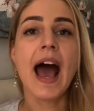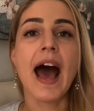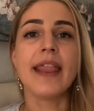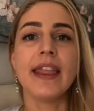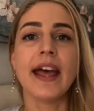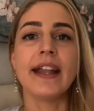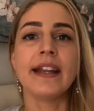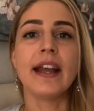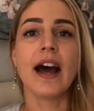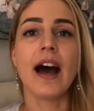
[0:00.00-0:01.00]
And
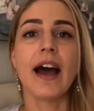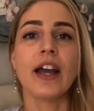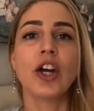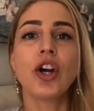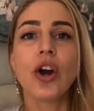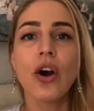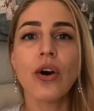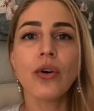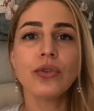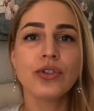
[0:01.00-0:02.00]
then I
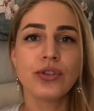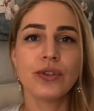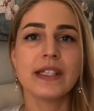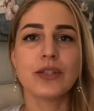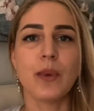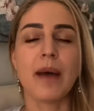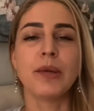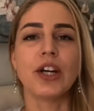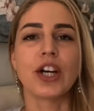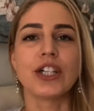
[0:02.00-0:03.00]
go to these
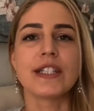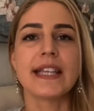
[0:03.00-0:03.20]
webinars